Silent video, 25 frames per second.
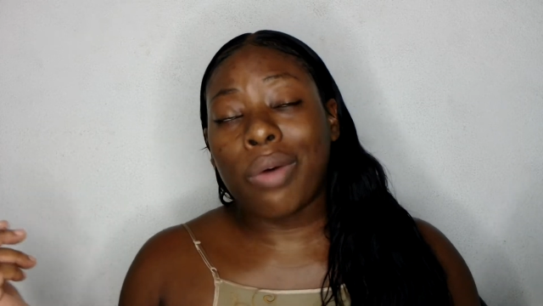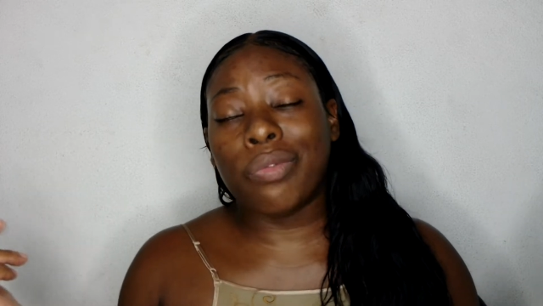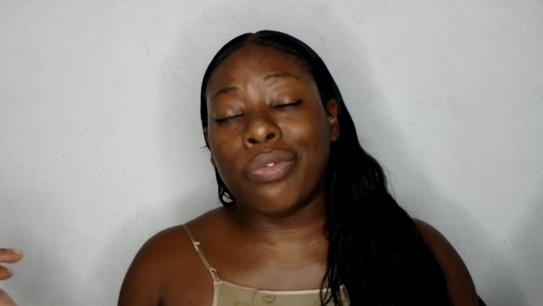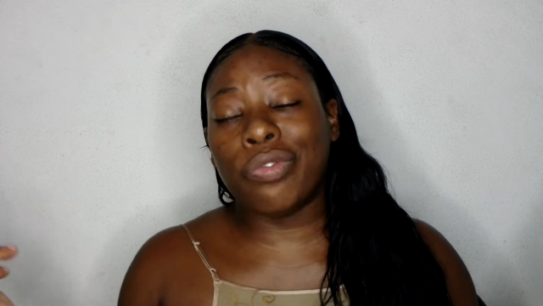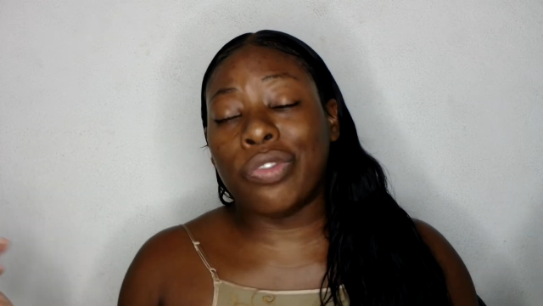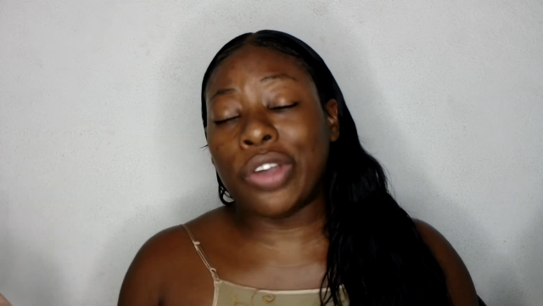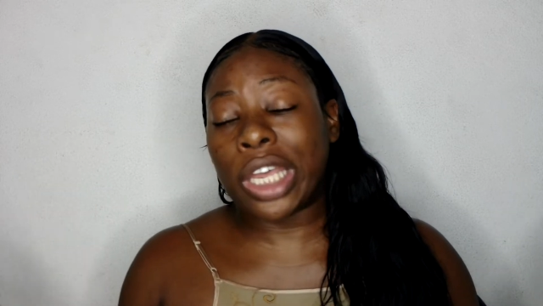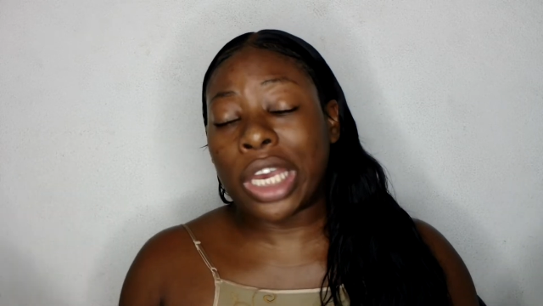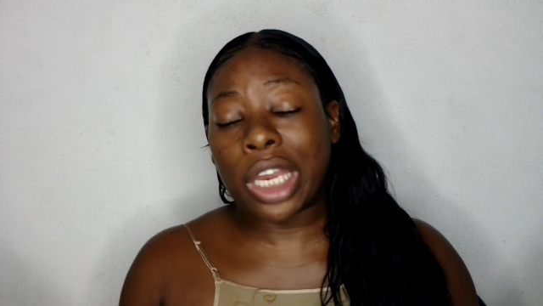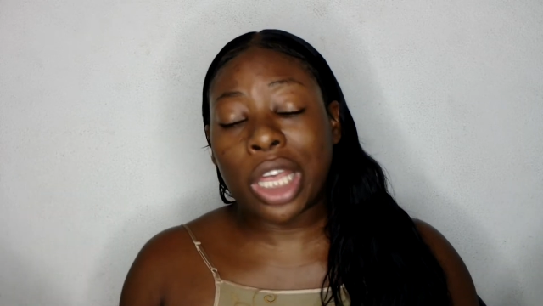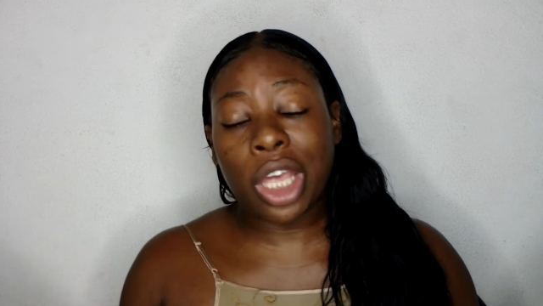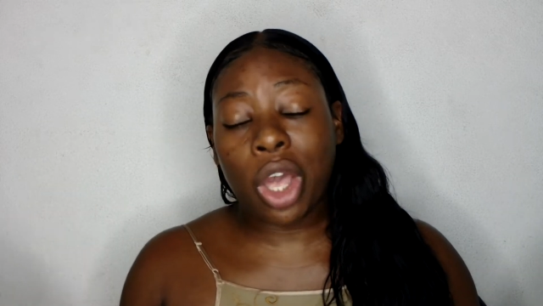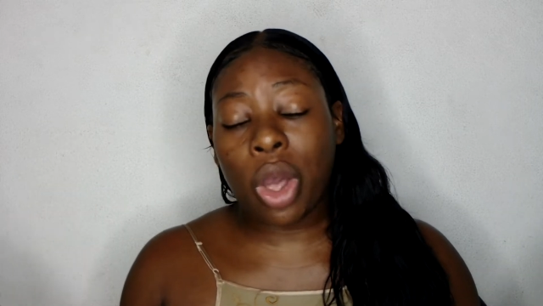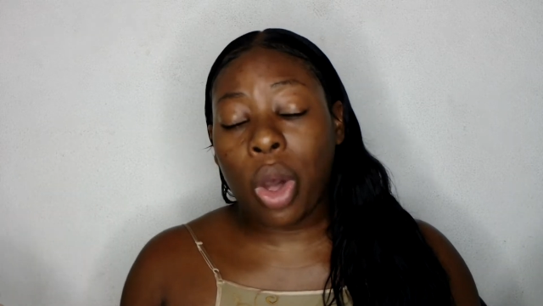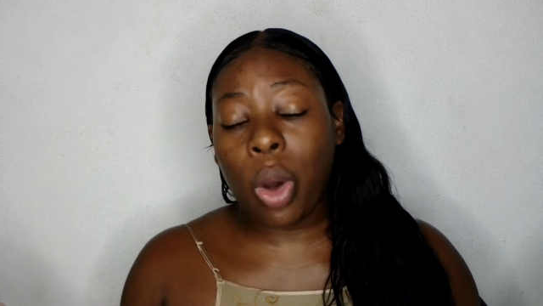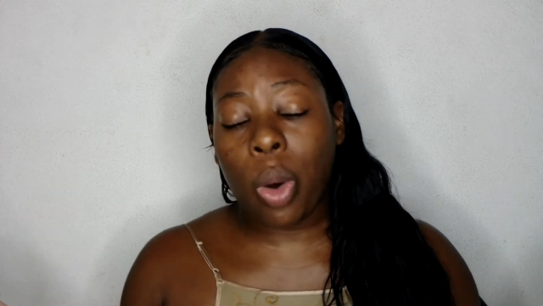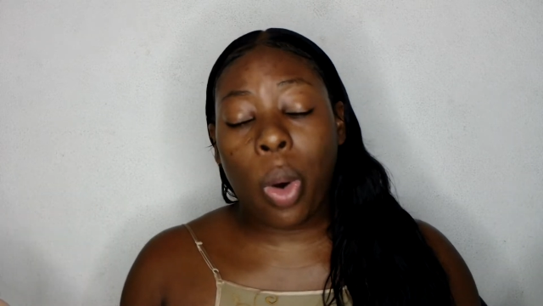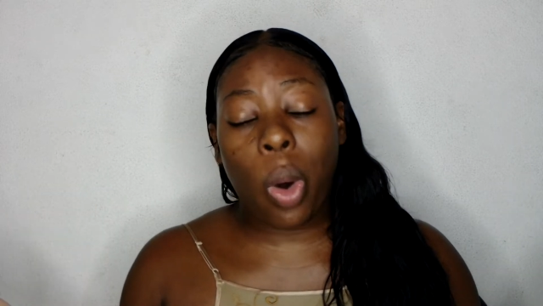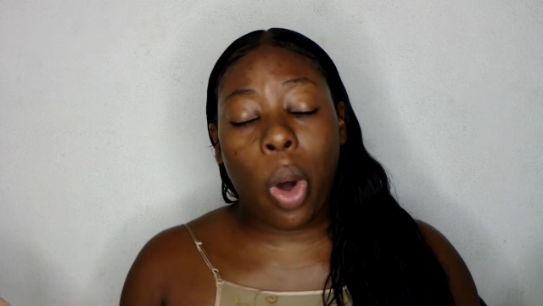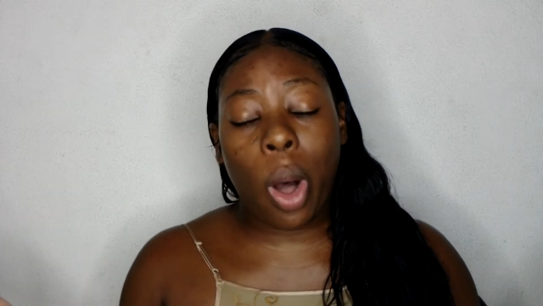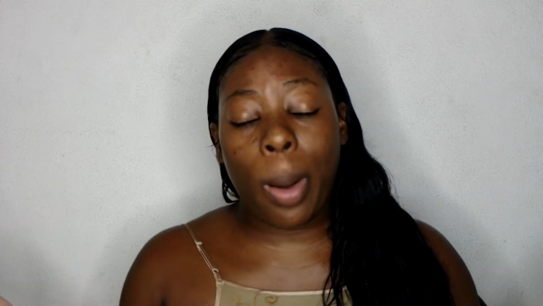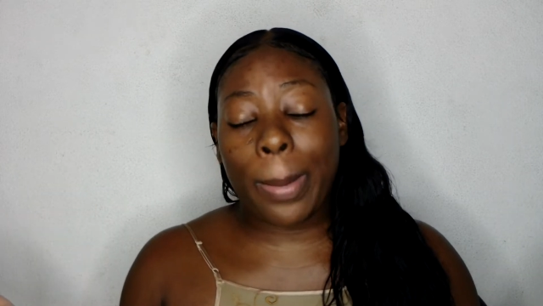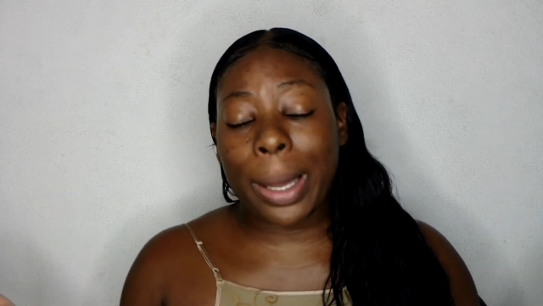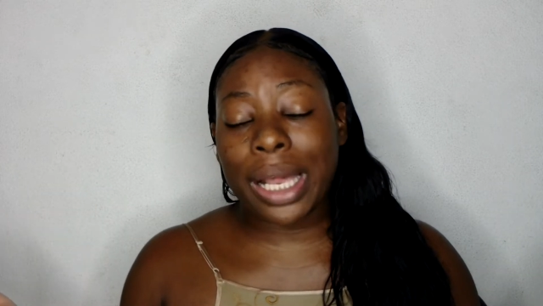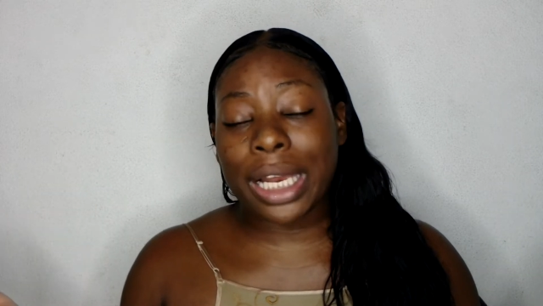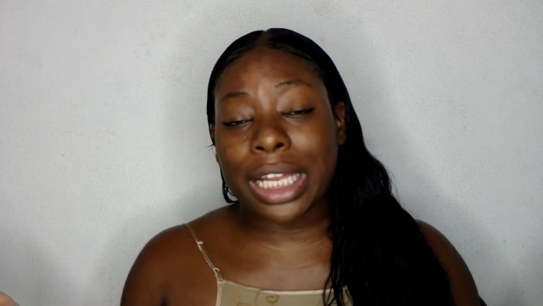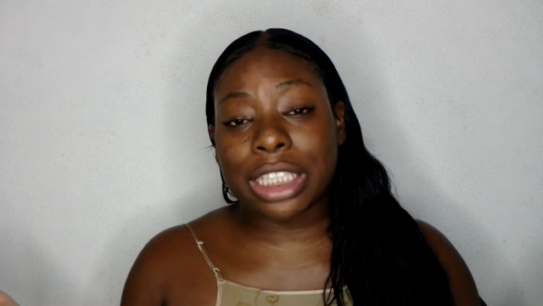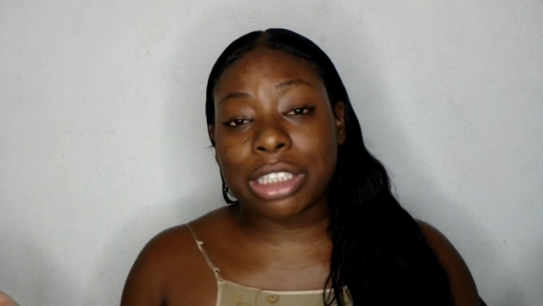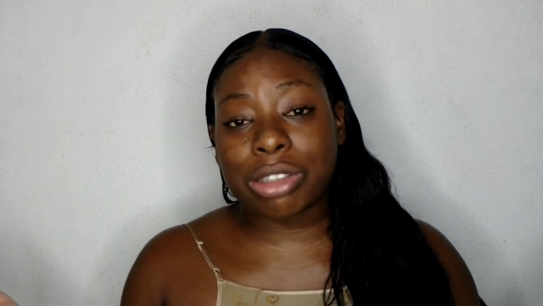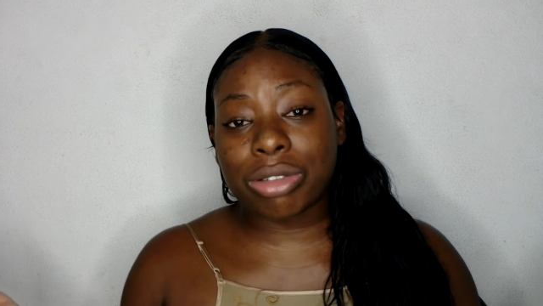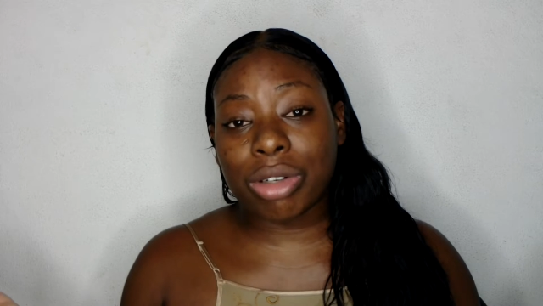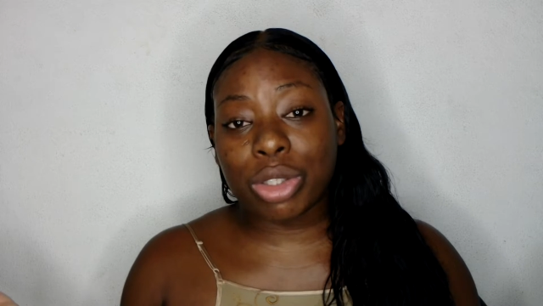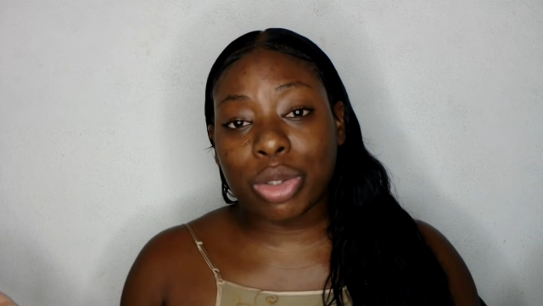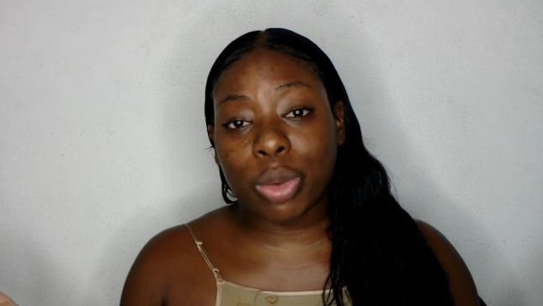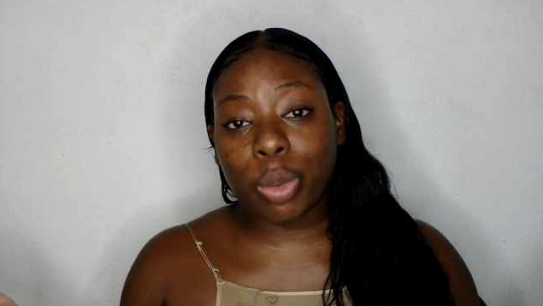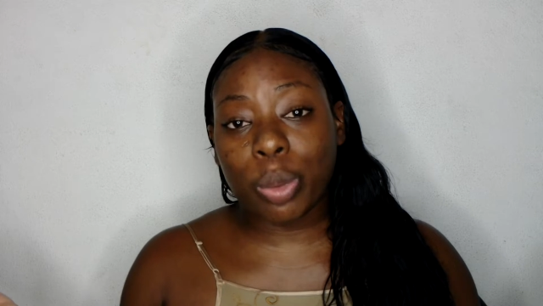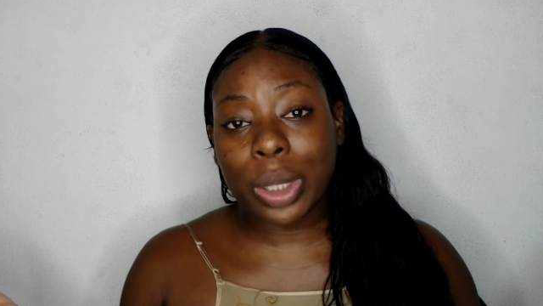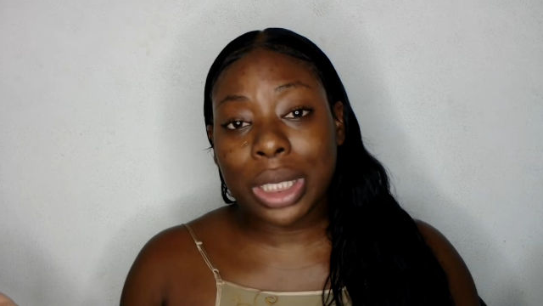video on my lace
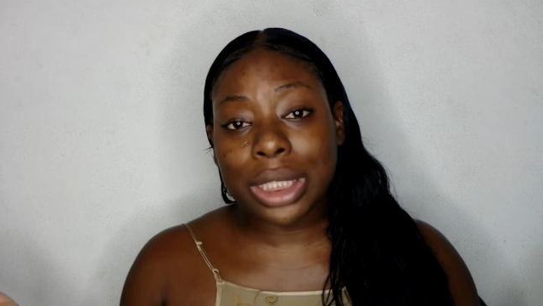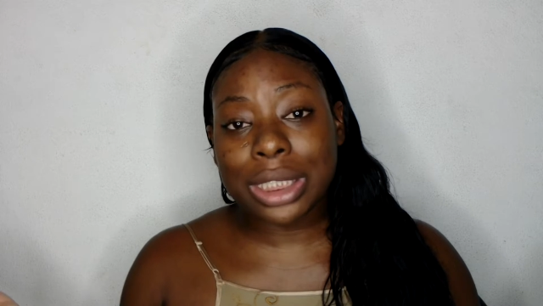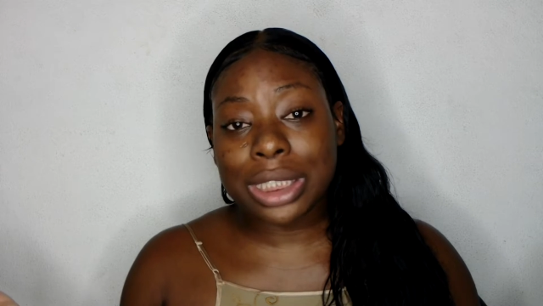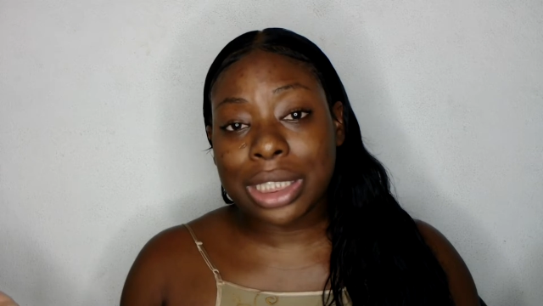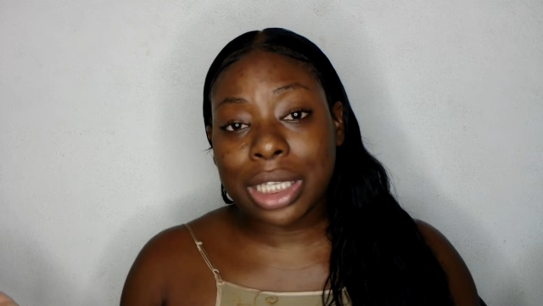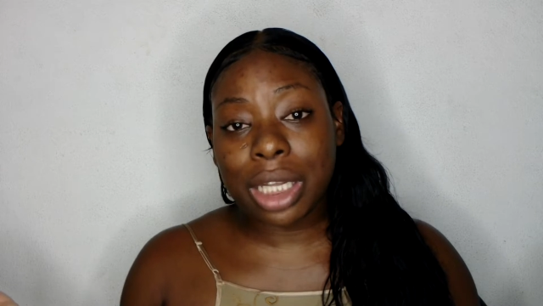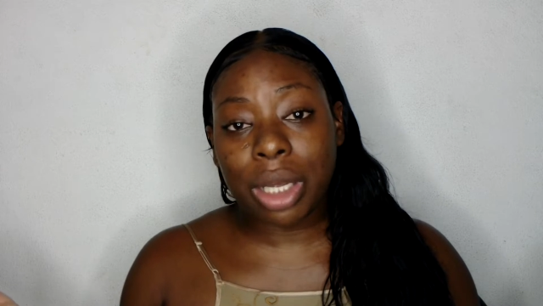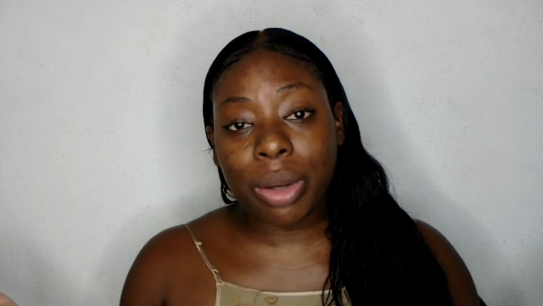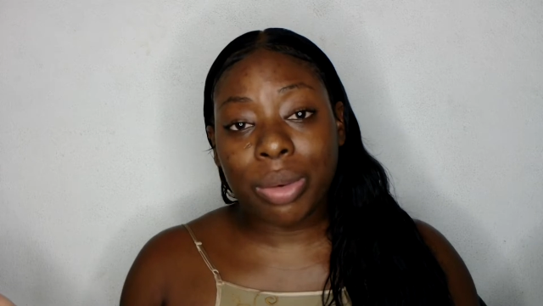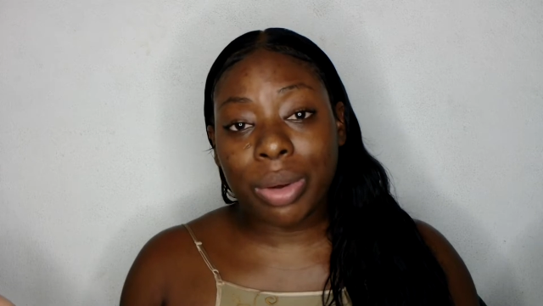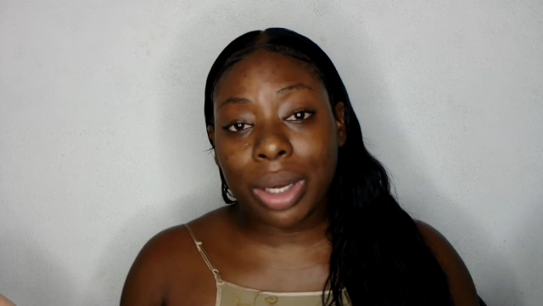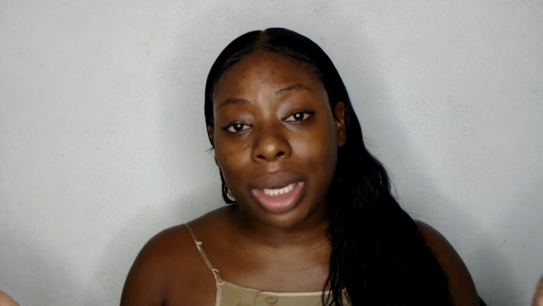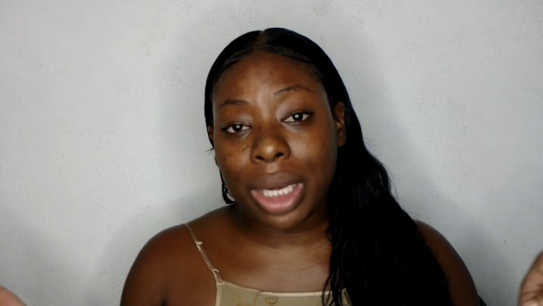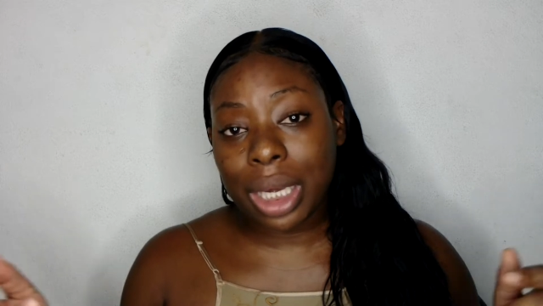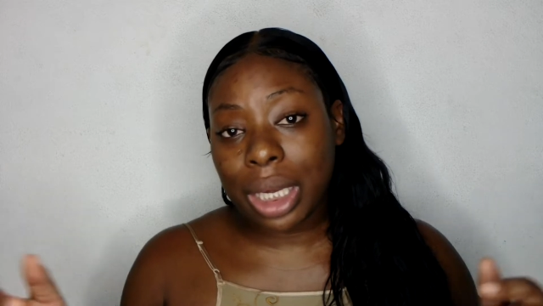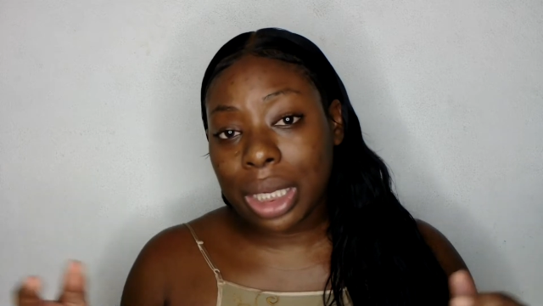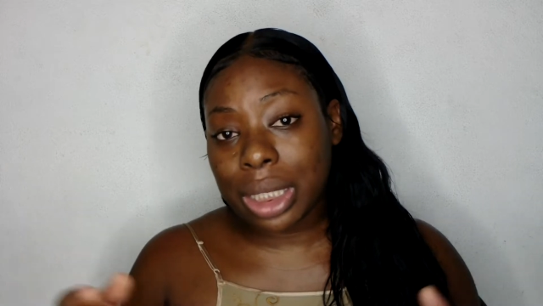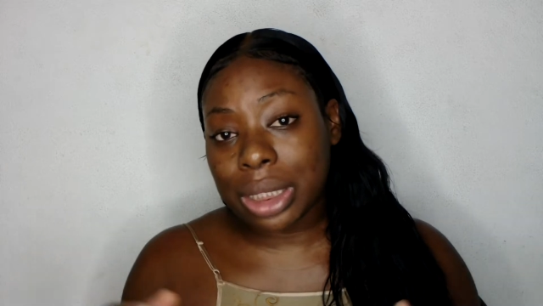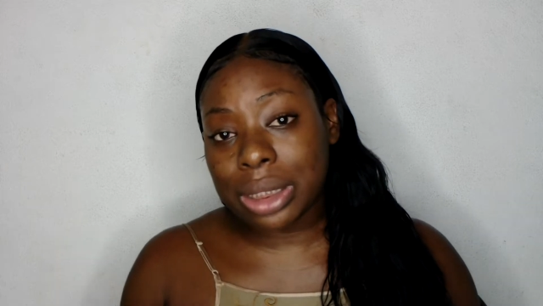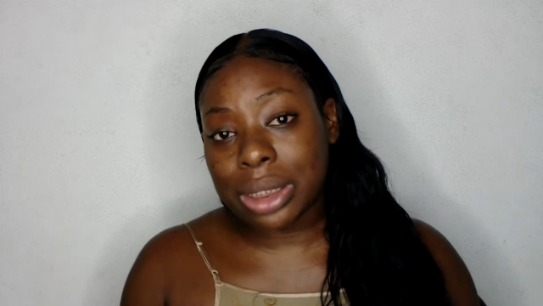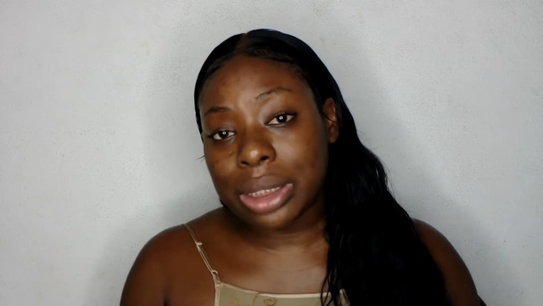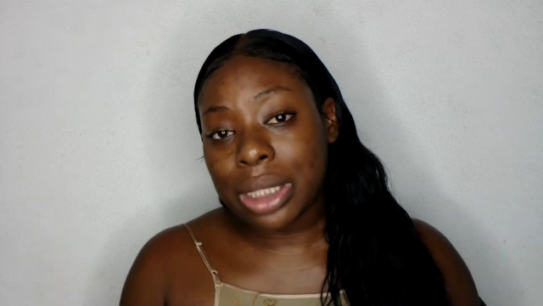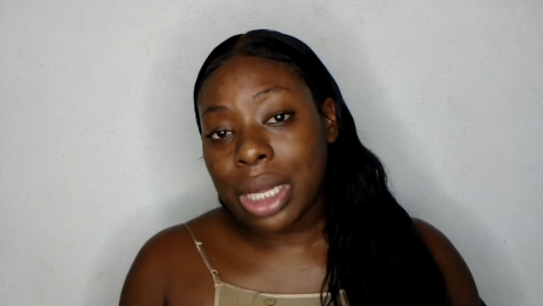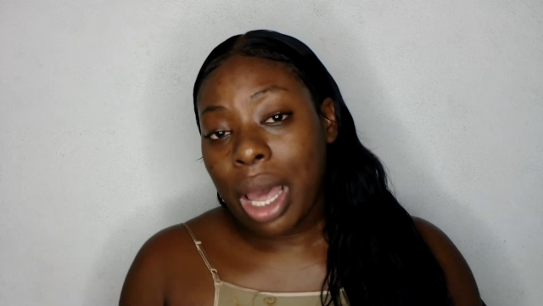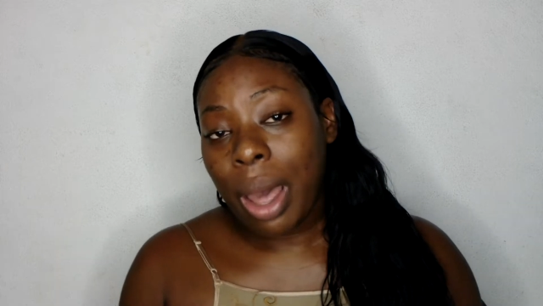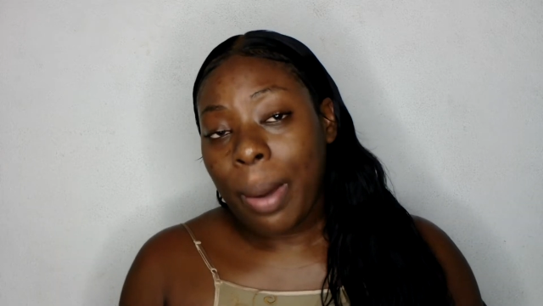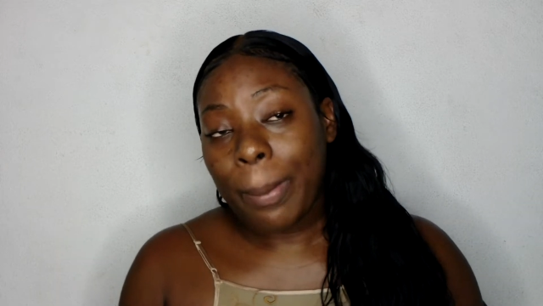frontal wig series?